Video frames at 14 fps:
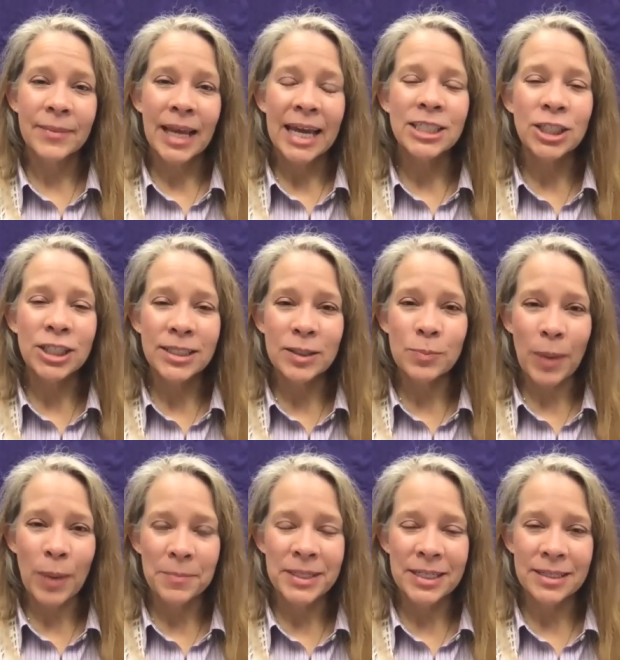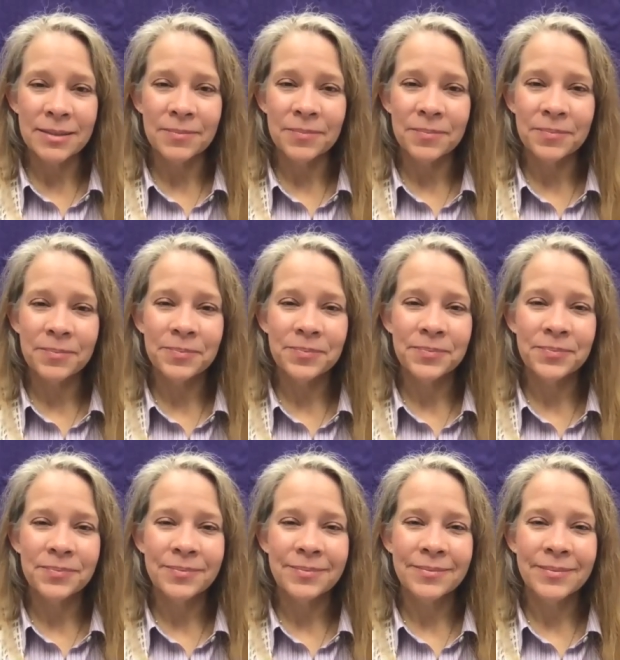at Jesus' baptism
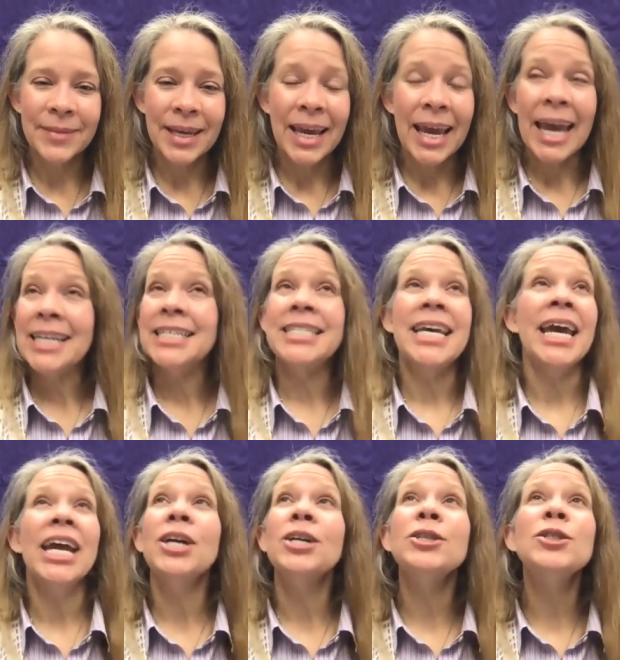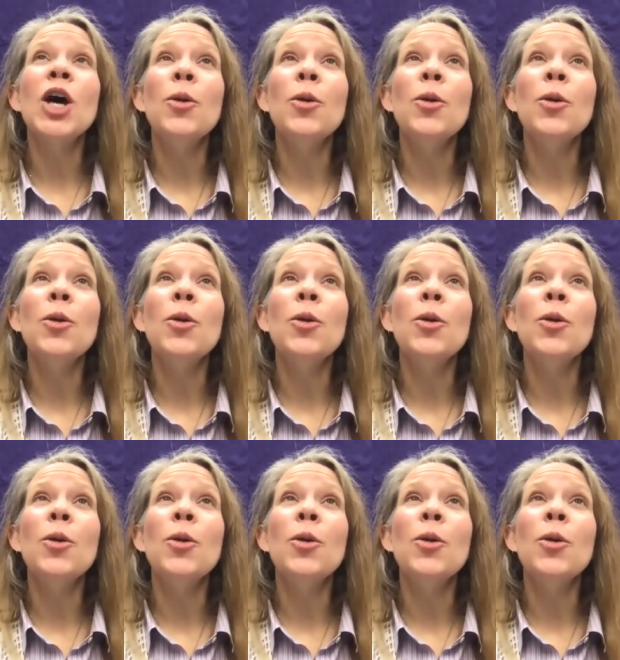and tears